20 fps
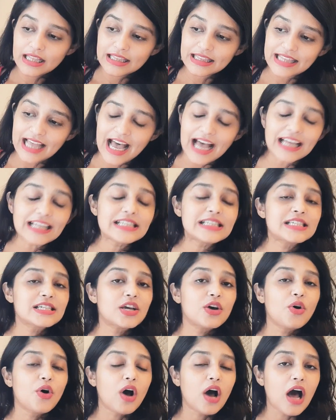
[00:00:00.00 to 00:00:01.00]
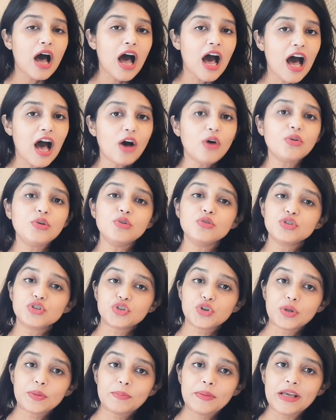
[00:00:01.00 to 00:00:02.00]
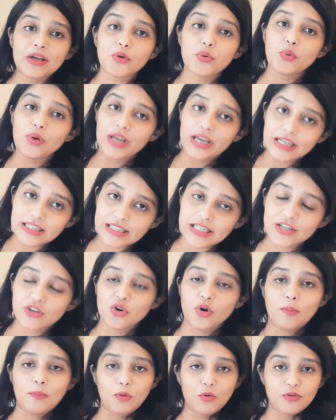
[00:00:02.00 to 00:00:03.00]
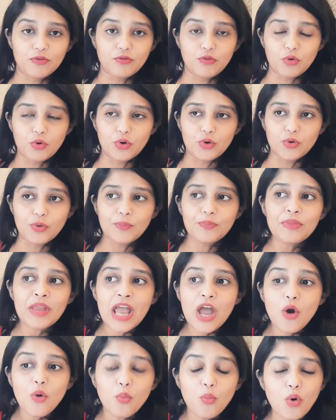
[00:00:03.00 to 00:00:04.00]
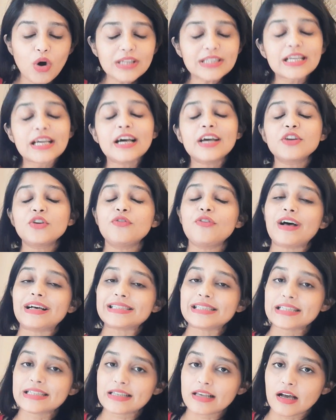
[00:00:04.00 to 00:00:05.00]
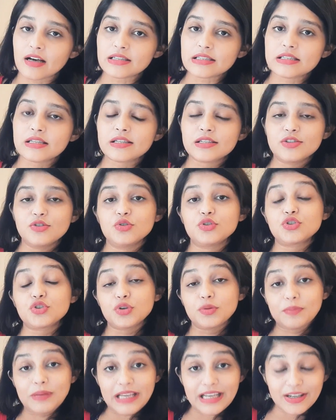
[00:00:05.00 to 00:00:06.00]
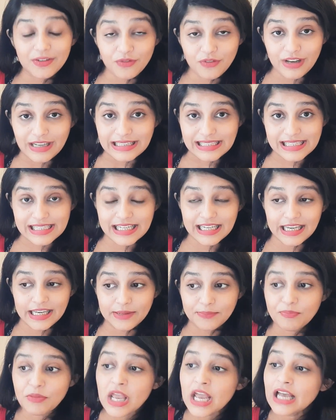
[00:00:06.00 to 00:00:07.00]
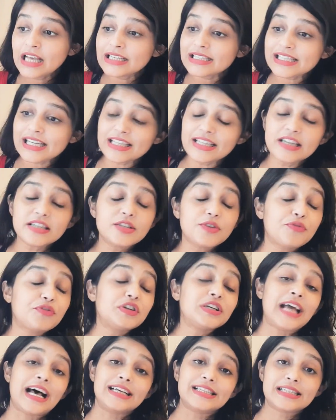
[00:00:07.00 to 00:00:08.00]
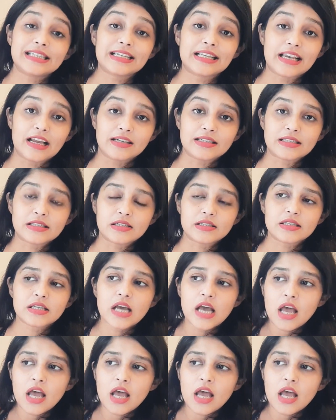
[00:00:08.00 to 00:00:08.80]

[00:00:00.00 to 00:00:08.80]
that how you should be creating your portfolio. What kind of asset classes you should be investing in. See, there are different asset classes.